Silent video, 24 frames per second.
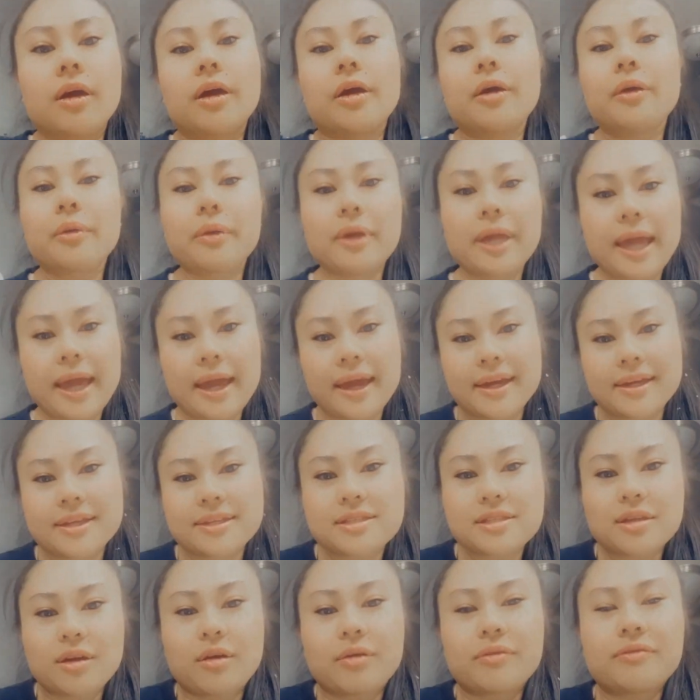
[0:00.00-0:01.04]
Okay,
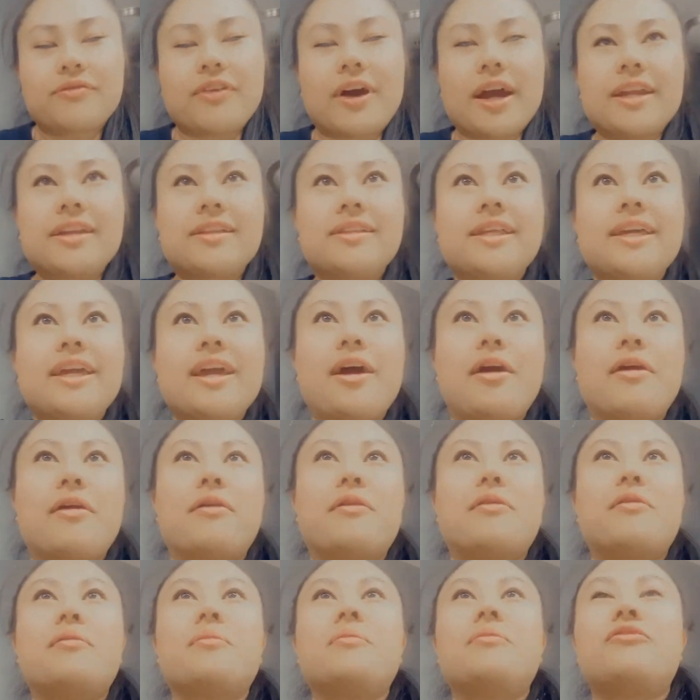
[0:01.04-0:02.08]
so I'm finally
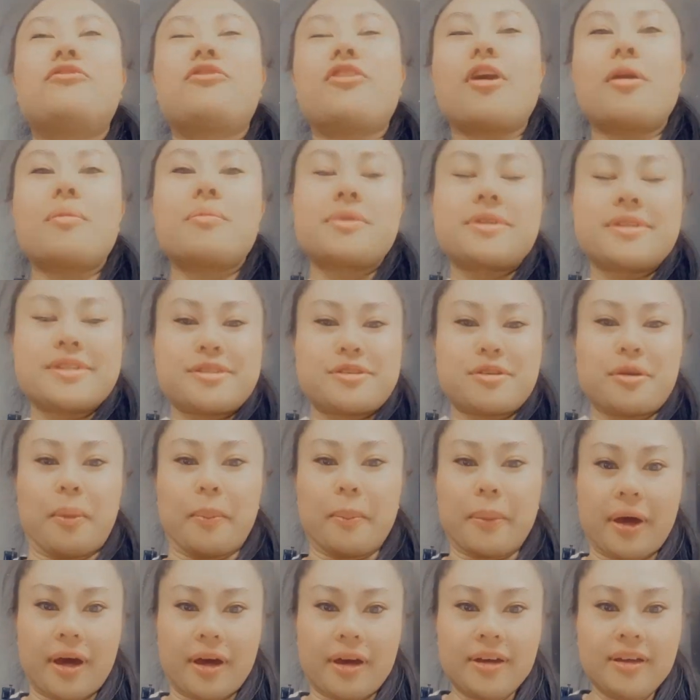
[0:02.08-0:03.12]
home from
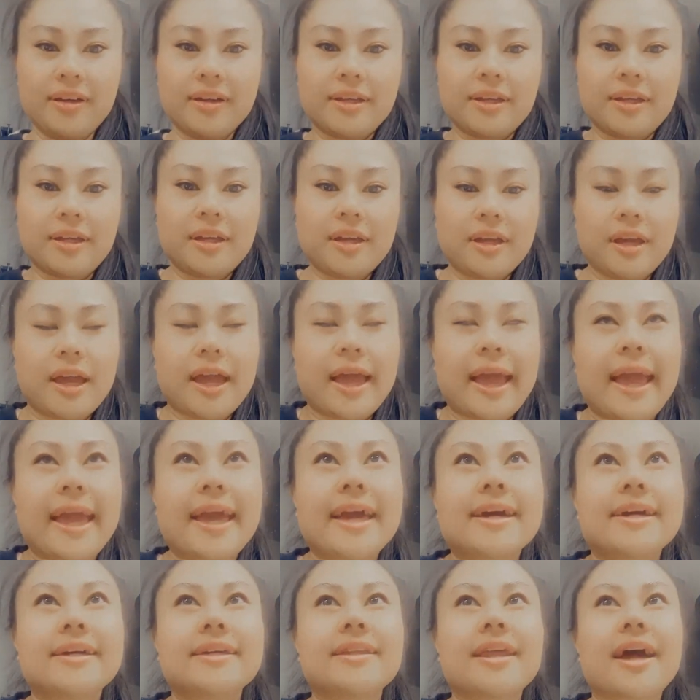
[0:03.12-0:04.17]
Zumba,
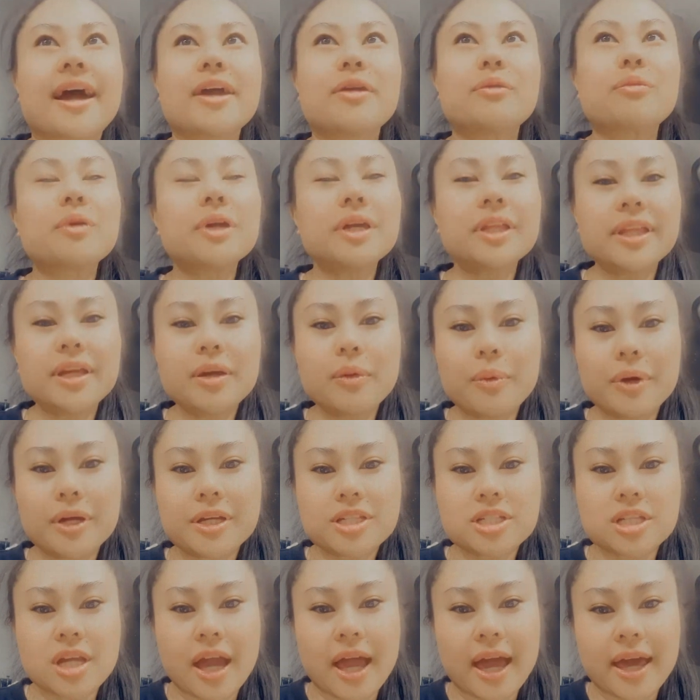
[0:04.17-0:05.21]
and I really
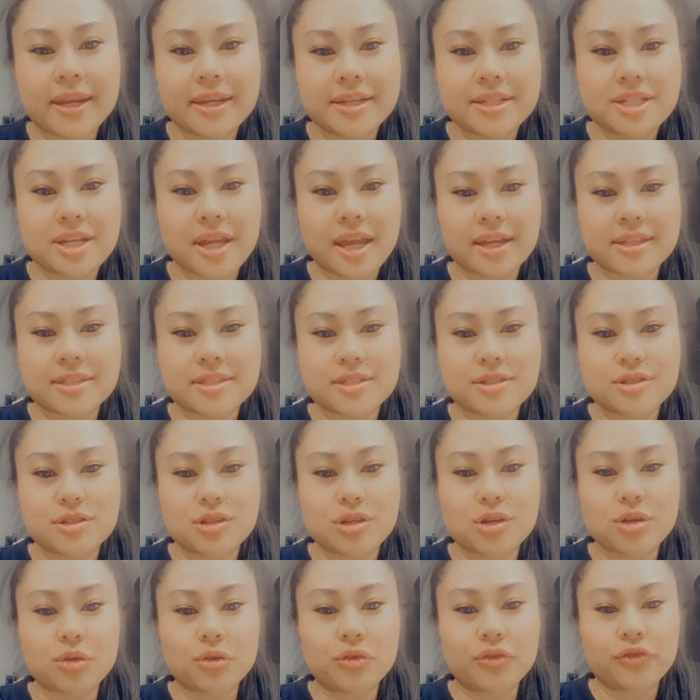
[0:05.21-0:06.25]
wish I had a chance
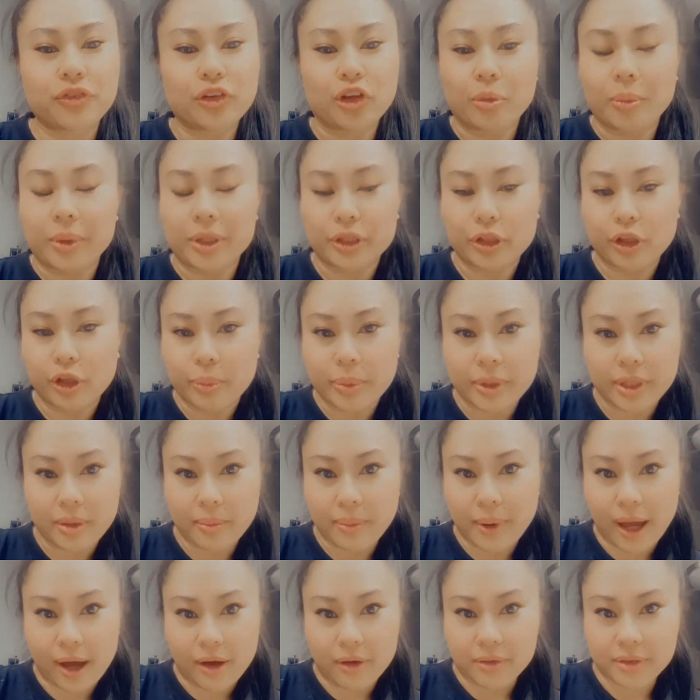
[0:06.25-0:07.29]
to film a little bit
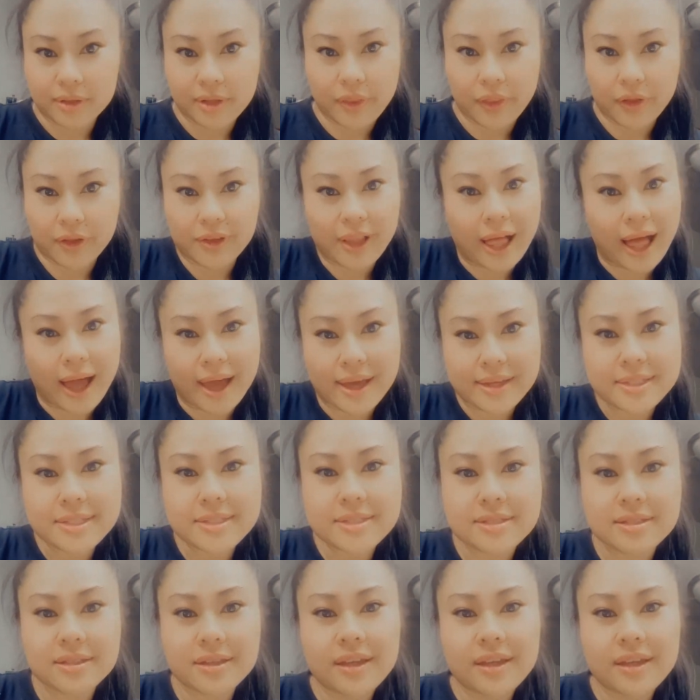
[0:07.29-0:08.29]
about the class,